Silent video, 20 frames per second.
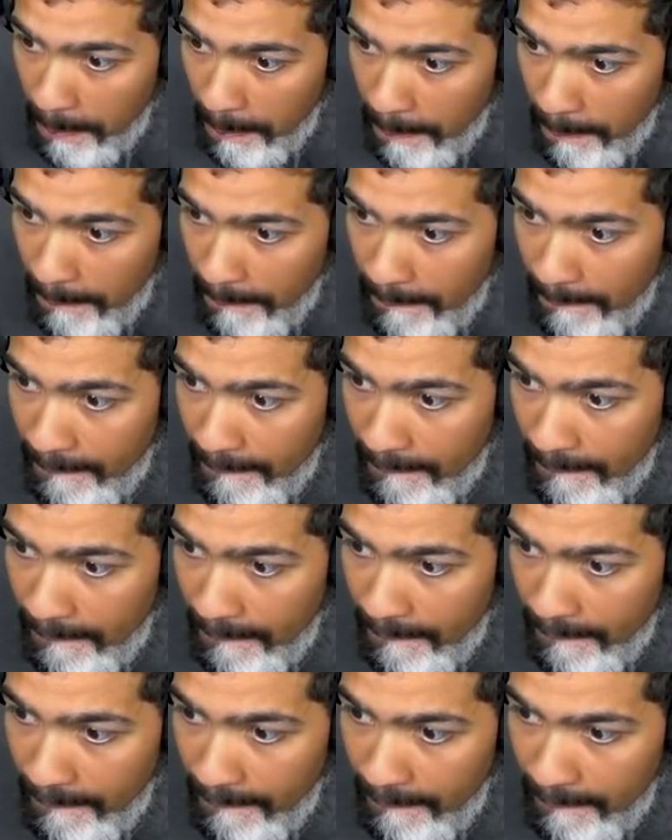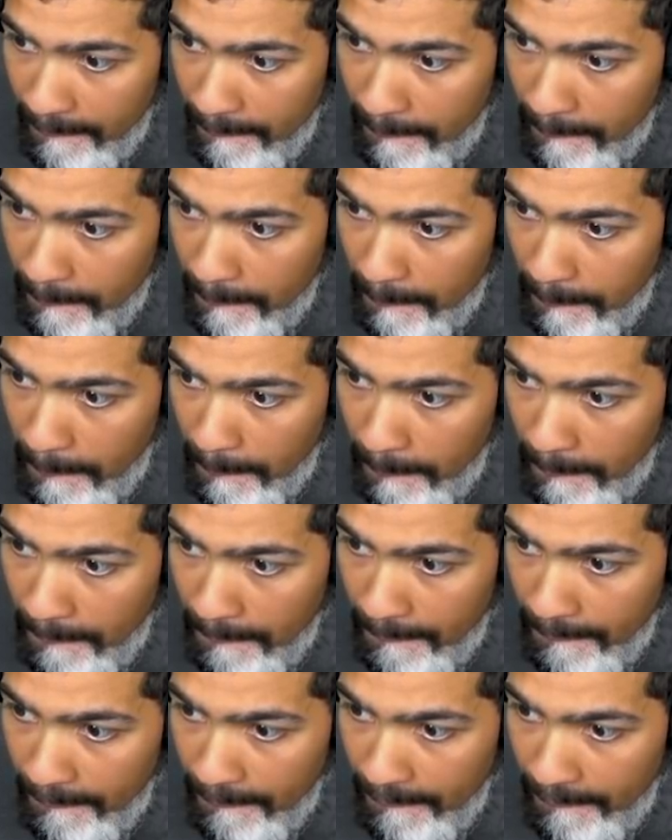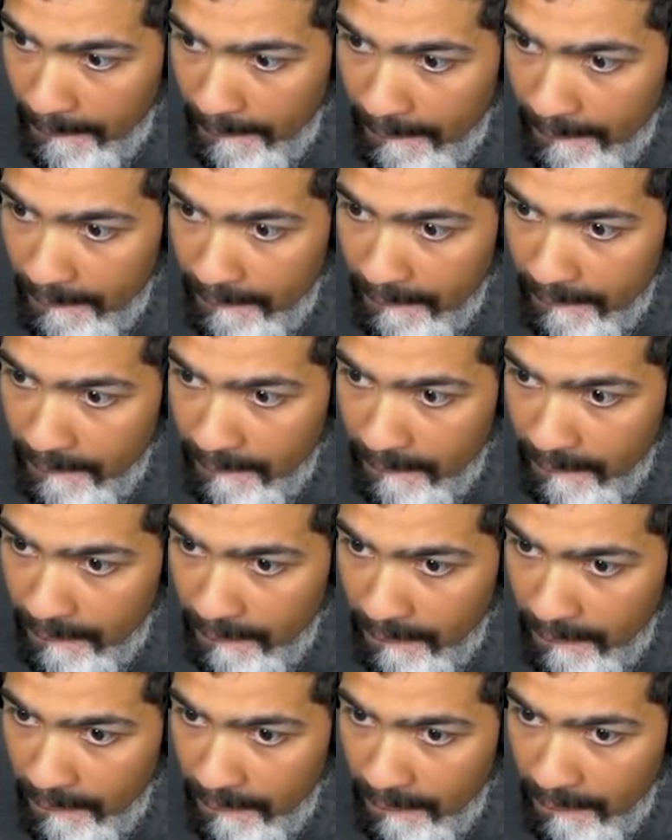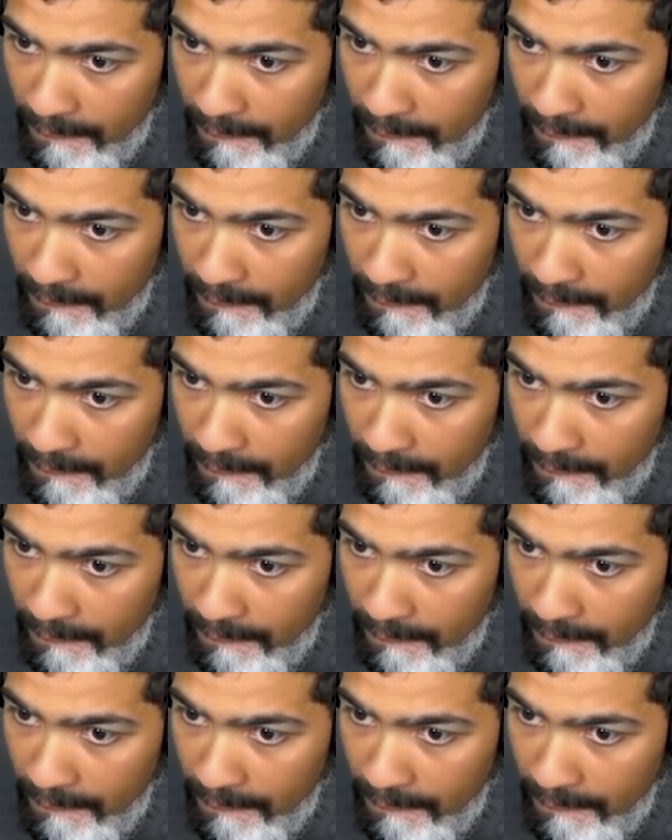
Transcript: (silence)